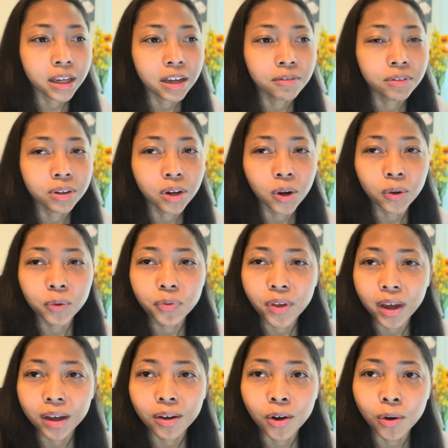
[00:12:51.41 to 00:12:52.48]
even though
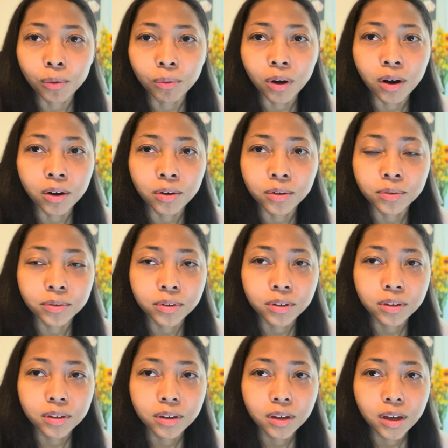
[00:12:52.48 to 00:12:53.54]
they are wrong.
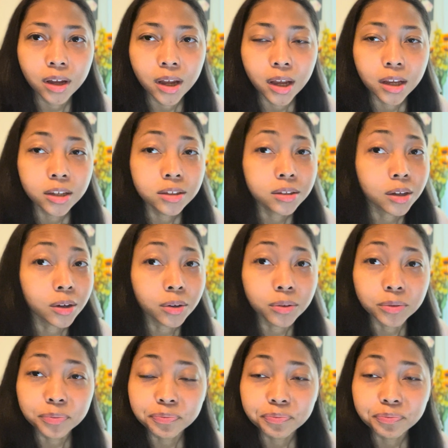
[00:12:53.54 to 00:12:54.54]
So